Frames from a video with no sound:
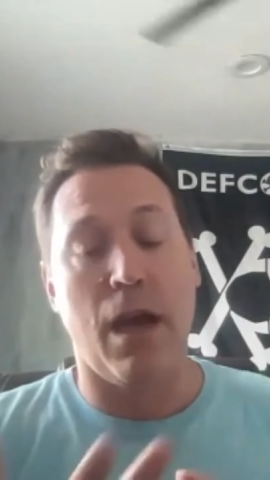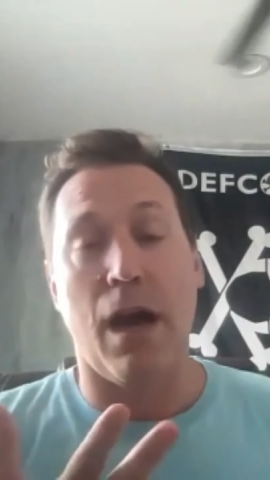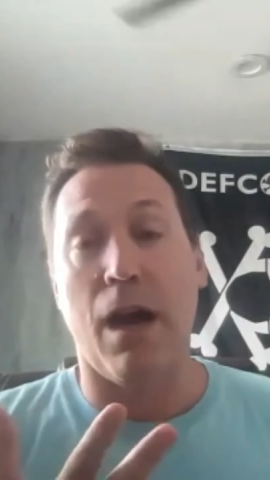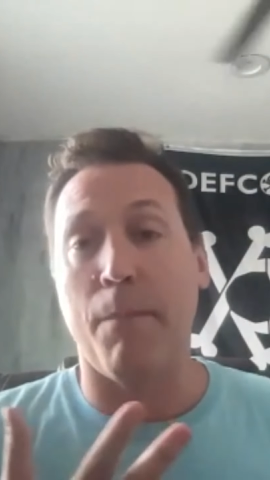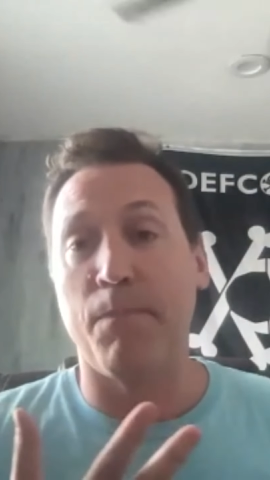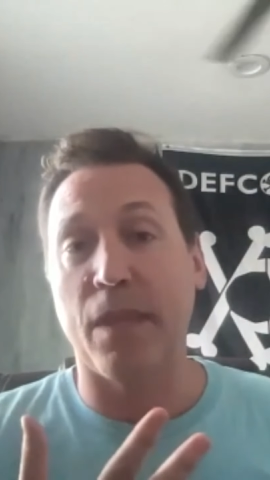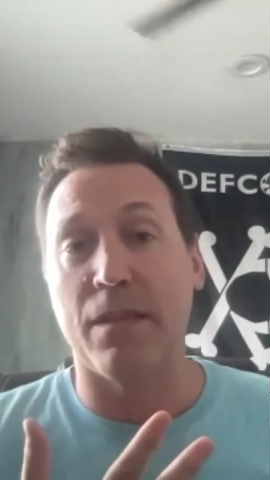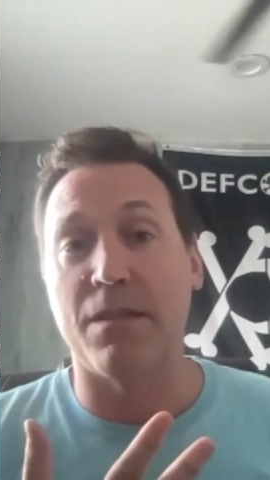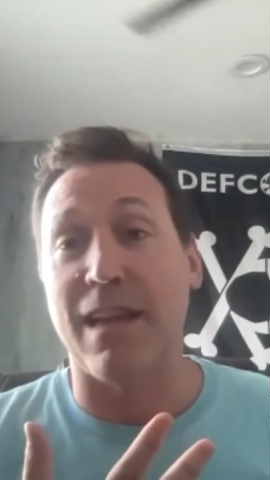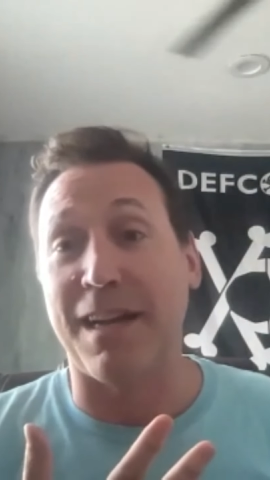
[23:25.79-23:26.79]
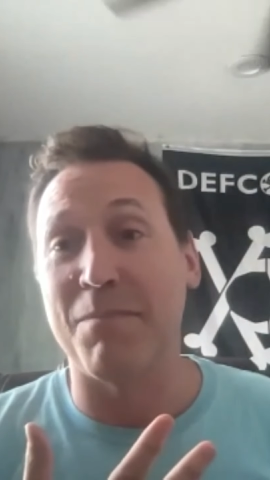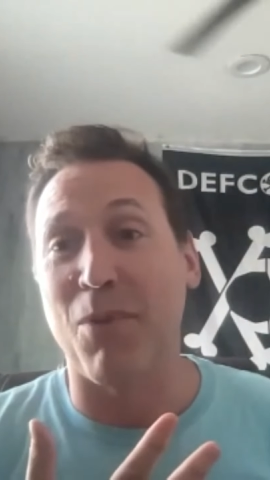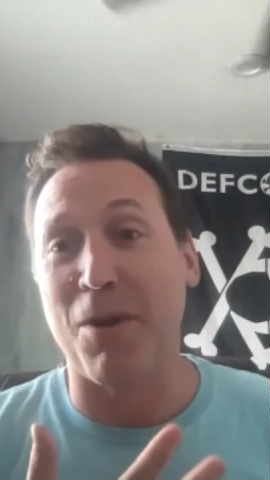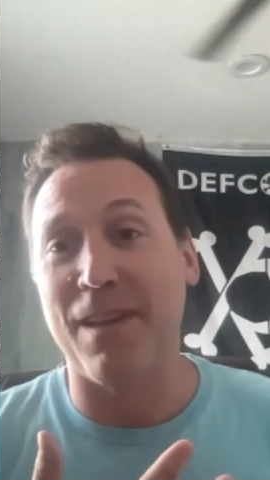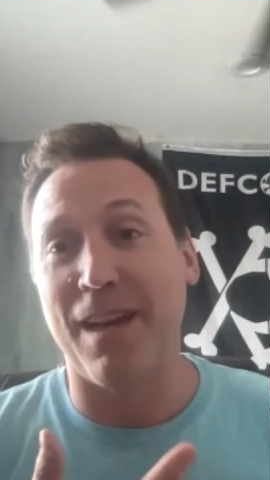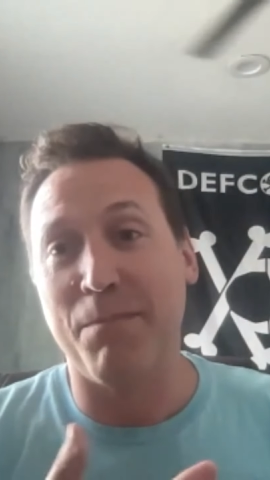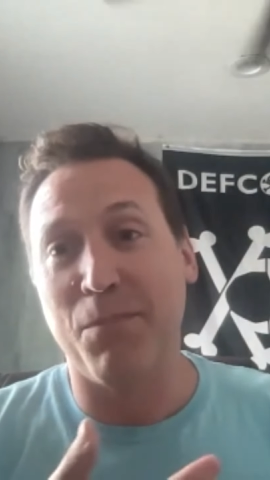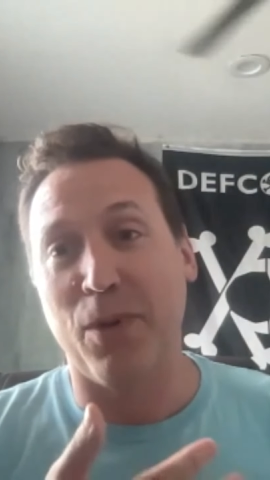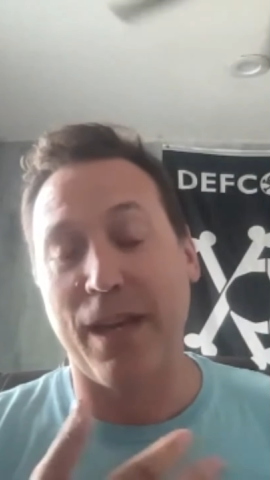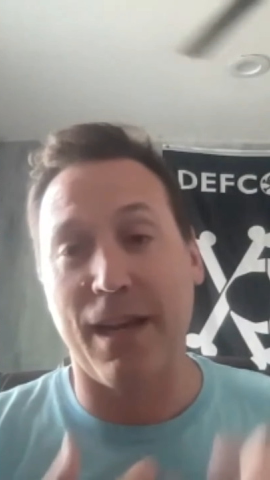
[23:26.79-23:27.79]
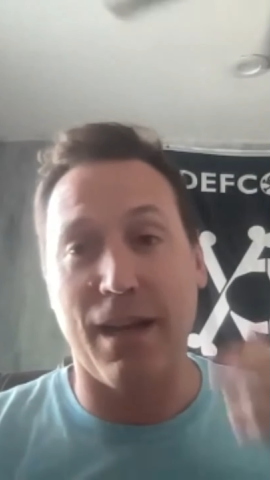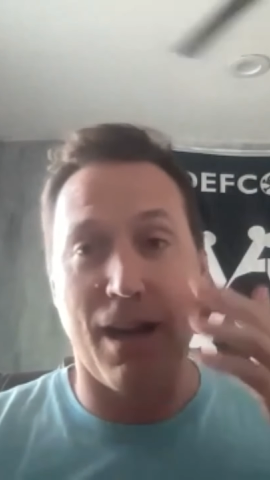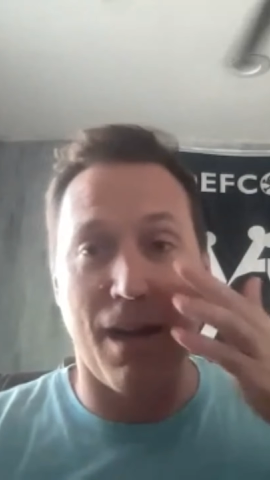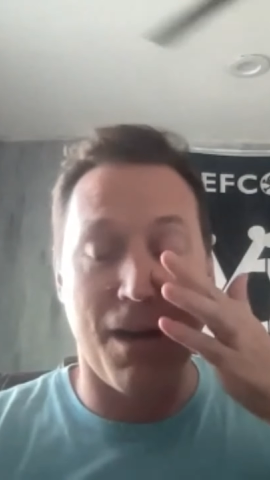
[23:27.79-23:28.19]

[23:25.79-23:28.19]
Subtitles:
The second part, then, putting